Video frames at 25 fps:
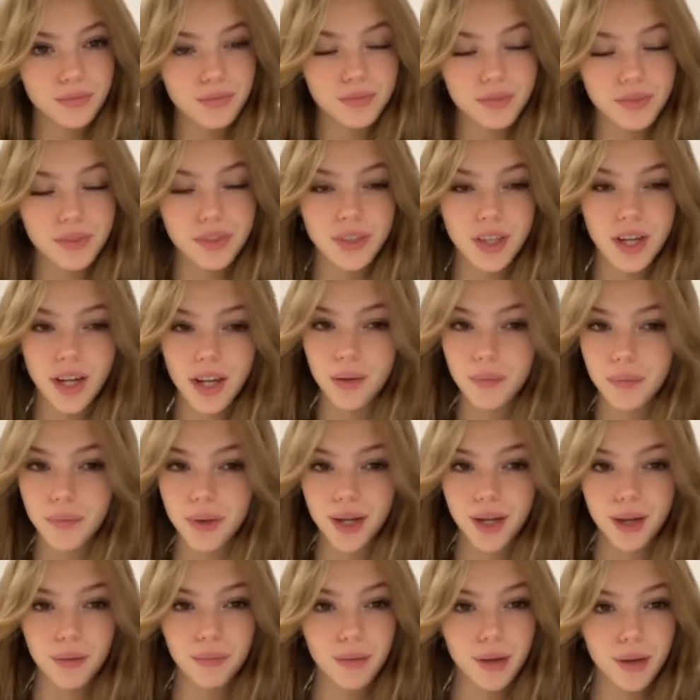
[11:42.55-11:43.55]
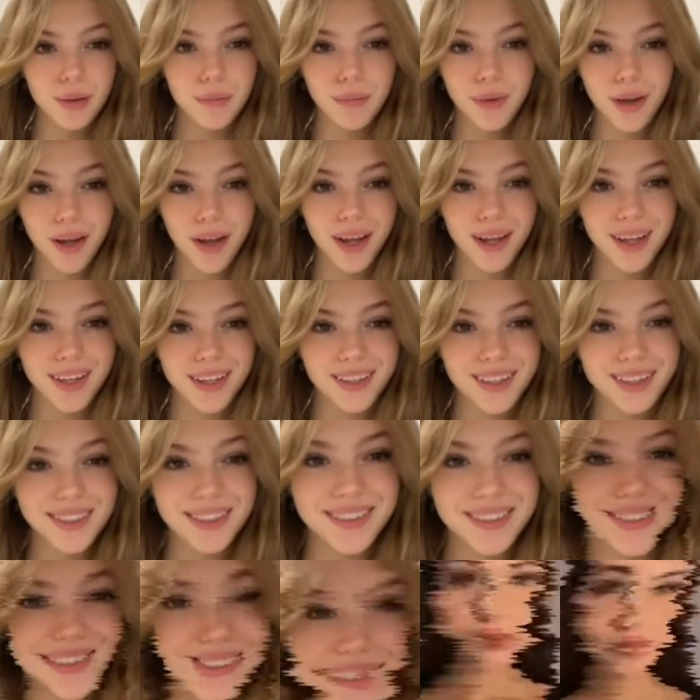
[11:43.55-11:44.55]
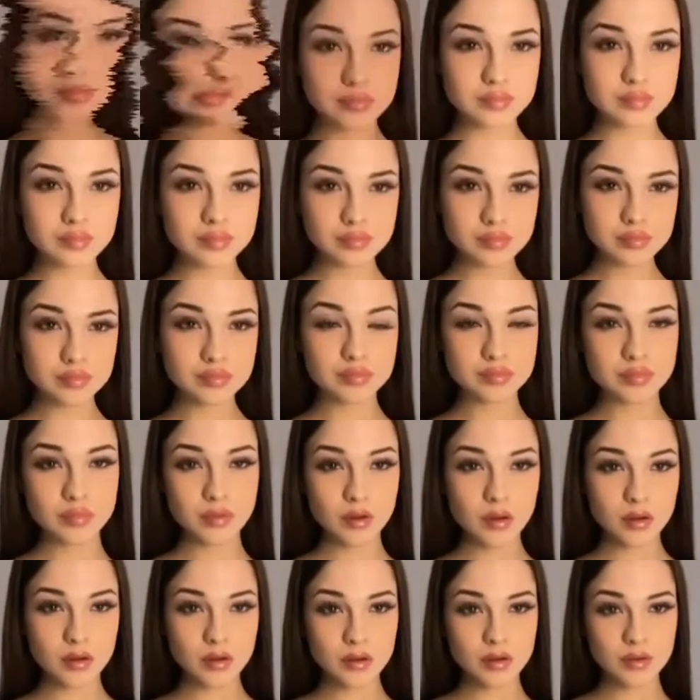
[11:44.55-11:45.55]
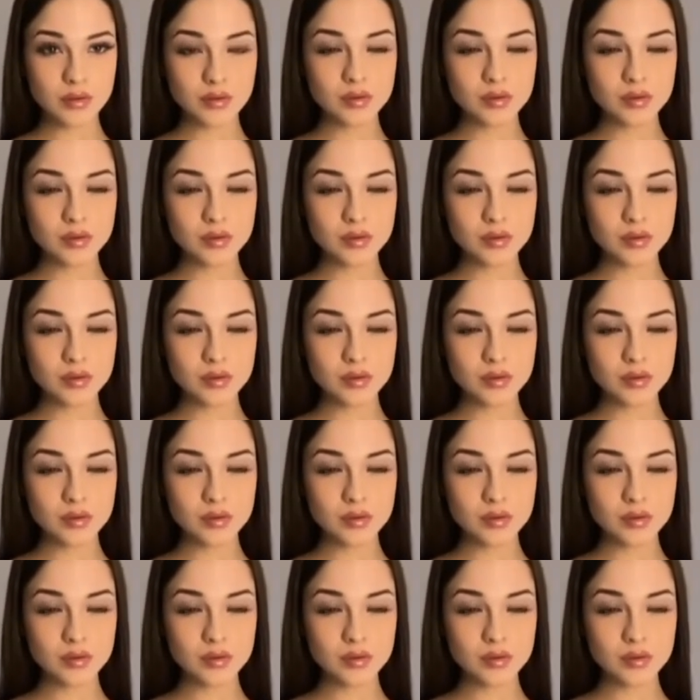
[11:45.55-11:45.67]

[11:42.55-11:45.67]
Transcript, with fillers: They don't care about the uh, all the people who are suing Pornhub.